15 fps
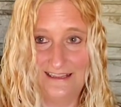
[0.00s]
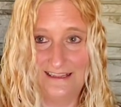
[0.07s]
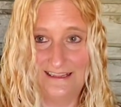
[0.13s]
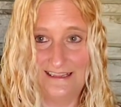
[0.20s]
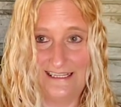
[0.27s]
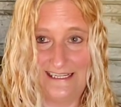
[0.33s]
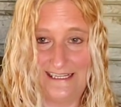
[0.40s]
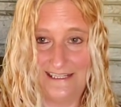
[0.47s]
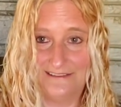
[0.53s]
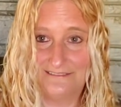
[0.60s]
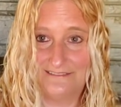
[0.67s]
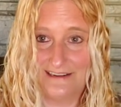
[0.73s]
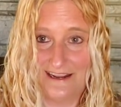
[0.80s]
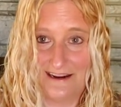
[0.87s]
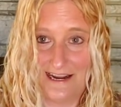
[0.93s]
leave
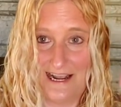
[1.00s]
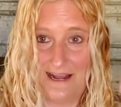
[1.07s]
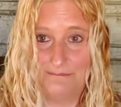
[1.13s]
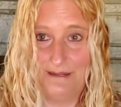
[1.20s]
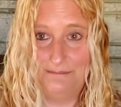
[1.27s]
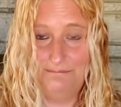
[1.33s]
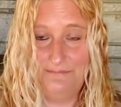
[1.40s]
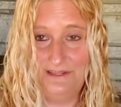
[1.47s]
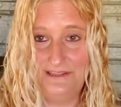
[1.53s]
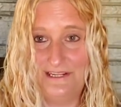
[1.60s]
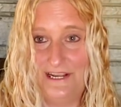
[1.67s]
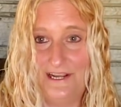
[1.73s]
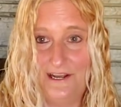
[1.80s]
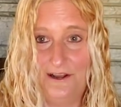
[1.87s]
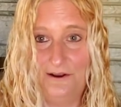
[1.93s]
a comment
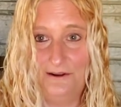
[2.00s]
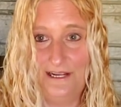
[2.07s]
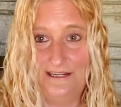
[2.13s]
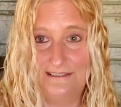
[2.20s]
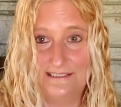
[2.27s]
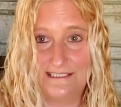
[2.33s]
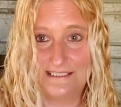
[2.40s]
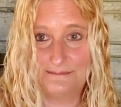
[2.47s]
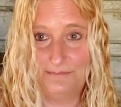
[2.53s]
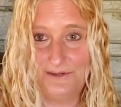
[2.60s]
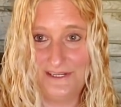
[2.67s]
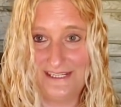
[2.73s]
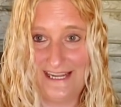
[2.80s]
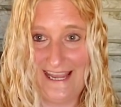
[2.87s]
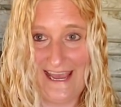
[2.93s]
below and just
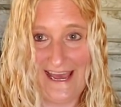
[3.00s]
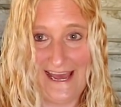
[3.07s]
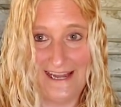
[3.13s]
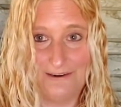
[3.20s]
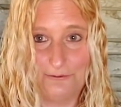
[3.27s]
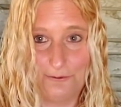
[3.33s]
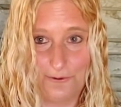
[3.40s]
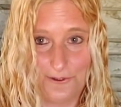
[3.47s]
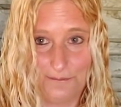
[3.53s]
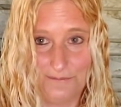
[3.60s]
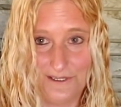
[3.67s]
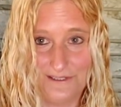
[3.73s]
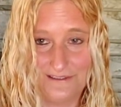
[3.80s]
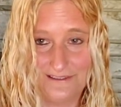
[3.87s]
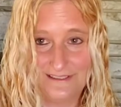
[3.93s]
put cat
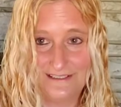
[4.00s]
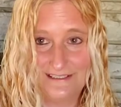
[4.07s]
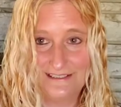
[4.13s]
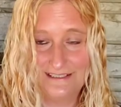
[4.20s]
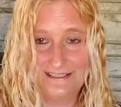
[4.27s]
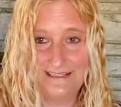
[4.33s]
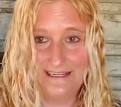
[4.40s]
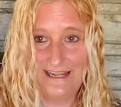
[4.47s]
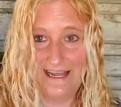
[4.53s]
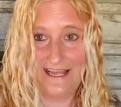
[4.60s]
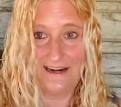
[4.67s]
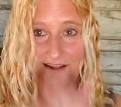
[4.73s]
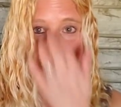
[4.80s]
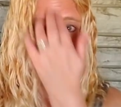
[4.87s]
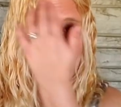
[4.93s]
ornament.
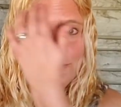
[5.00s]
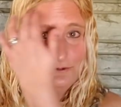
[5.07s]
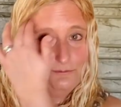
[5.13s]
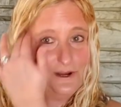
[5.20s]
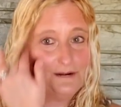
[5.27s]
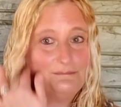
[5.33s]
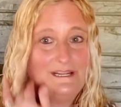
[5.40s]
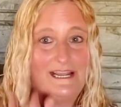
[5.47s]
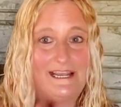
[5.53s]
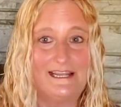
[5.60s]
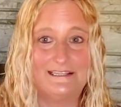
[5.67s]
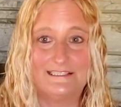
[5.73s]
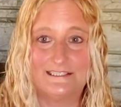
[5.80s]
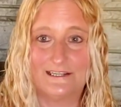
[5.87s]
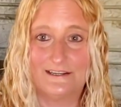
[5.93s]
And I'll know you want to be
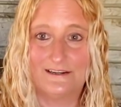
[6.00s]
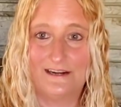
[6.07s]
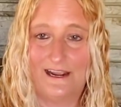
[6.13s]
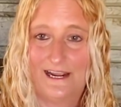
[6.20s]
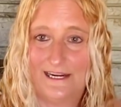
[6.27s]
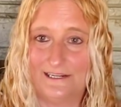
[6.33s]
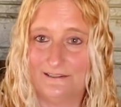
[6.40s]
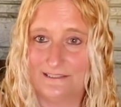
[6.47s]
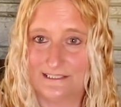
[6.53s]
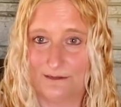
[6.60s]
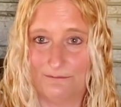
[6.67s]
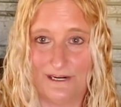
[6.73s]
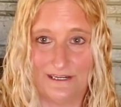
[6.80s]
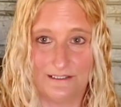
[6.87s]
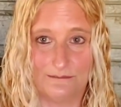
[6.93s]
entered. I use a
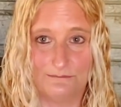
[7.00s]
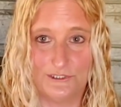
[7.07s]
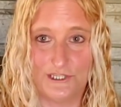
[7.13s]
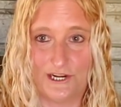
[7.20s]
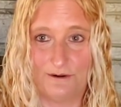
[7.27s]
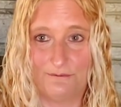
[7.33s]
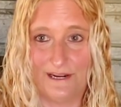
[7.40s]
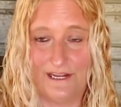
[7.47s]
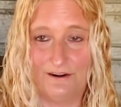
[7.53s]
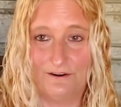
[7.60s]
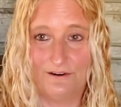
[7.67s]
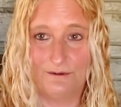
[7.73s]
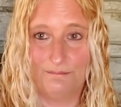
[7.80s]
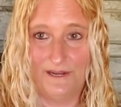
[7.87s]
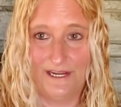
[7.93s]
random
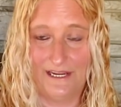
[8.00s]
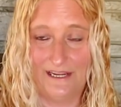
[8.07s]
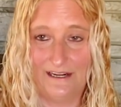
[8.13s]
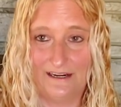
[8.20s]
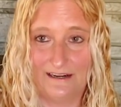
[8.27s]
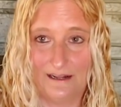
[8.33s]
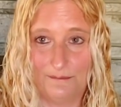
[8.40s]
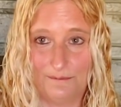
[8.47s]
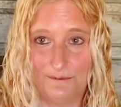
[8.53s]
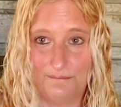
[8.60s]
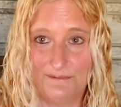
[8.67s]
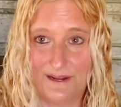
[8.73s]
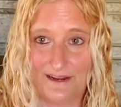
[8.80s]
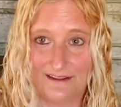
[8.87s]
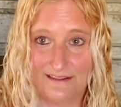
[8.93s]
generator to pick it, and I'll be
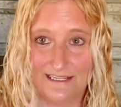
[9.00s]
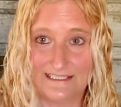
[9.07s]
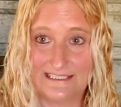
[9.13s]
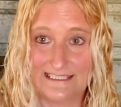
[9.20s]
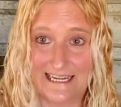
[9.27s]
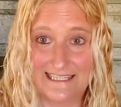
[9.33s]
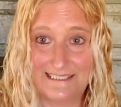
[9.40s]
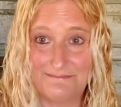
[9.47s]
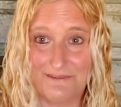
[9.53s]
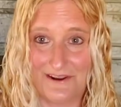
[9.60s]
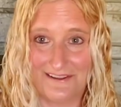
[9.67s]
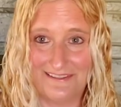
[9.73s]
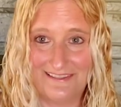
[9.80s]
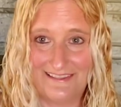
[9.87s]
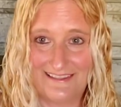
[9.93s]
picking this next
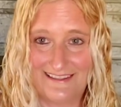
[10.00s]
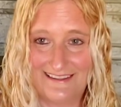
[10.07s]
month.